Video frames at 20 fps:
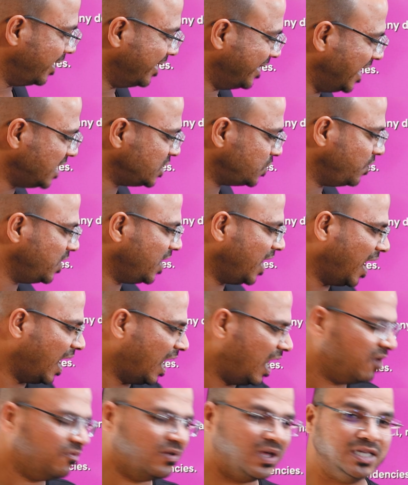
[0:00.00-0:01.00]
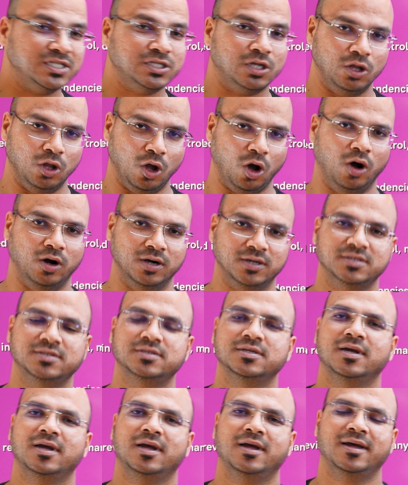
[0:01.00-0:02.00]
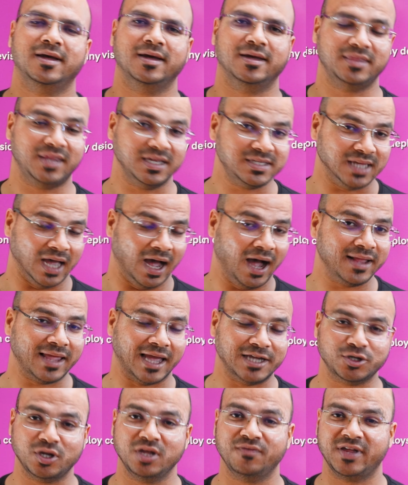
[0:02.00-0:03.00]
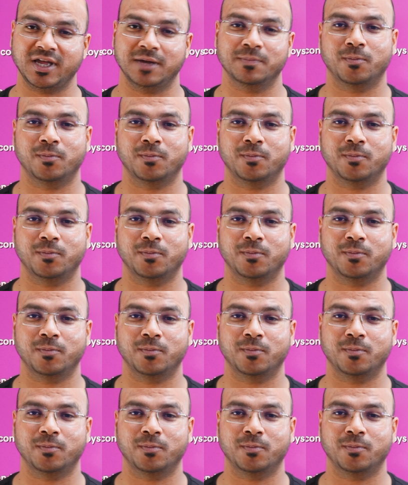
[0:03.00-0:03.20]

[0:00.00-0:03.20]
Next we have is logs these are actually very